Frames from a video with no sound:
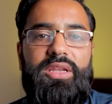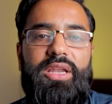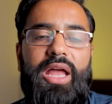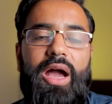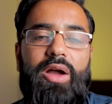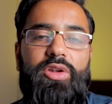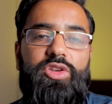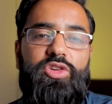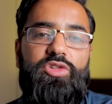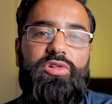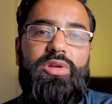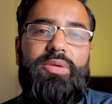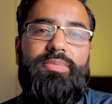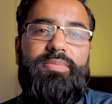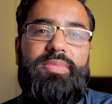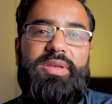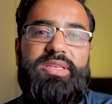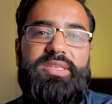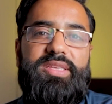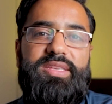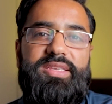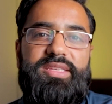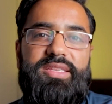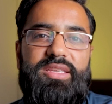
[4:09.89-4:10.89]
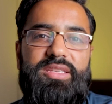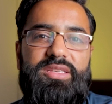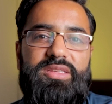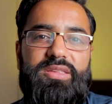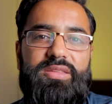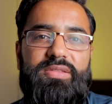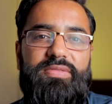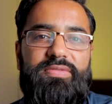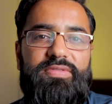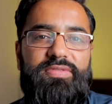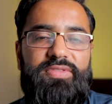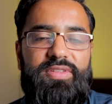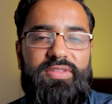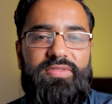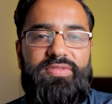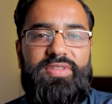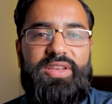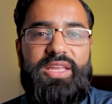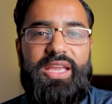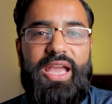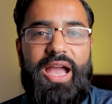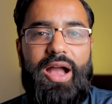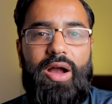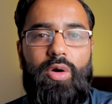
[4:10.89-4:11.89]
Now, during busy season,
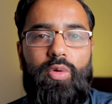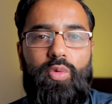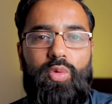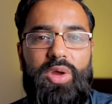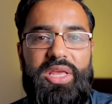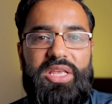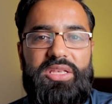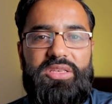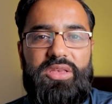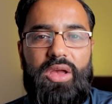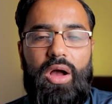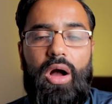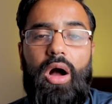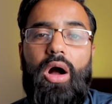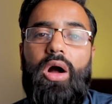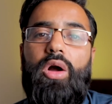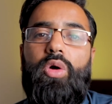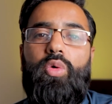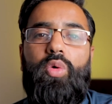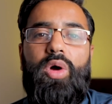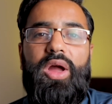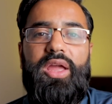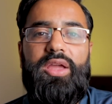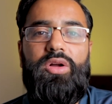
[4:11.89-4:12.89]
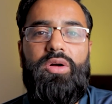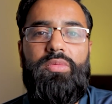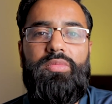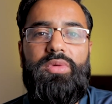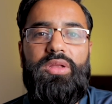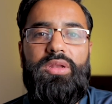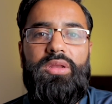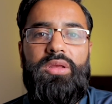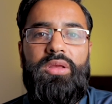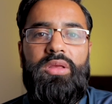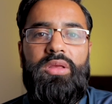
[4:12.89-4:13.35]
fifty hour weeks are quite common,